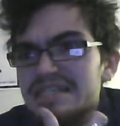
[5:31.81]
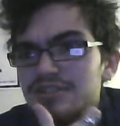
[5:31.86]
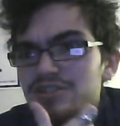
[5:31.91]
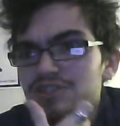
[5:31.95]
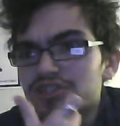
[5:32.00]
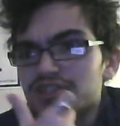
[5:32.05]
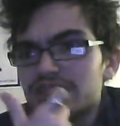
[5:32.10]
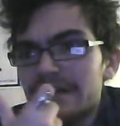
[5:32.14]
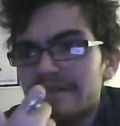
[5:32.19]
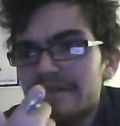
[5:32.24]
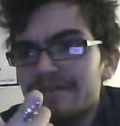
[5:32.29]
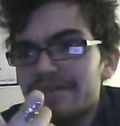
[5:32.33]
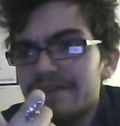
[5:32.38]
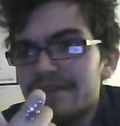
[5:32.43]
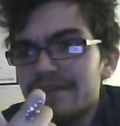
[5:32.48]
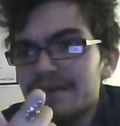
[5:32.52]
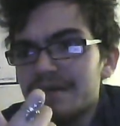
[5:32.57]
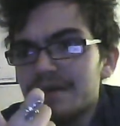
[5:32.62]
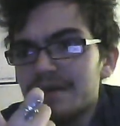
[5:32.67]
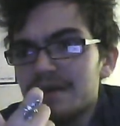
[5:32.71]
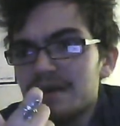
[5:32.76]
shift.
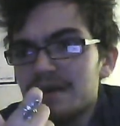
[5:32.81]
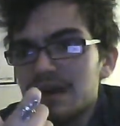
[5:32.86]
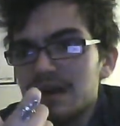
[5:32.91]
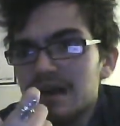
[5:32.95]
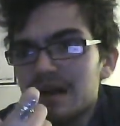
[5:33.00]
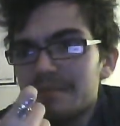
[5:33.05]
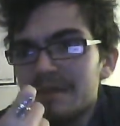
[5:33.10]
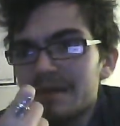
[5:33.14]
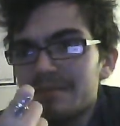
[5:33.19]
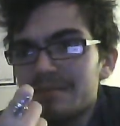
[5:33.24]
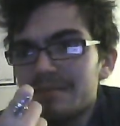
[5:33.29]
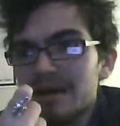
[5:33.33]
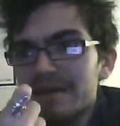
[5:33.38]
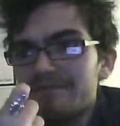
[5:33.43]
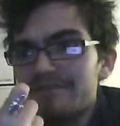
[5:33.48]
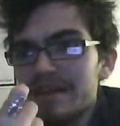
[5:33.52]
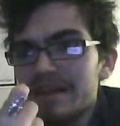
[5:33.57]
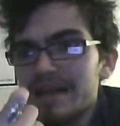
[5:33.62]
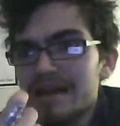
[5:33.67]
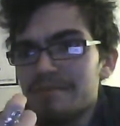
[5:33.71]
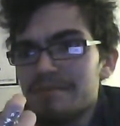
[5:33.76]
I mean, my
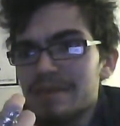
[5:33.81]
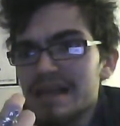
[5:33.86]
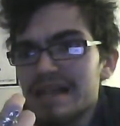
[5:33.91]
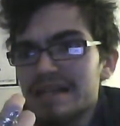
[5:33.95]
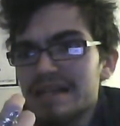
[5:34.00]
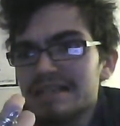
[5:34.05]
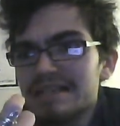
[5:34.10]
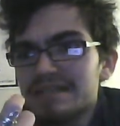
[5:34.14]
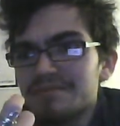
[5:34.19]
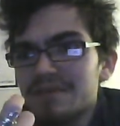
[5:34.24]
fans,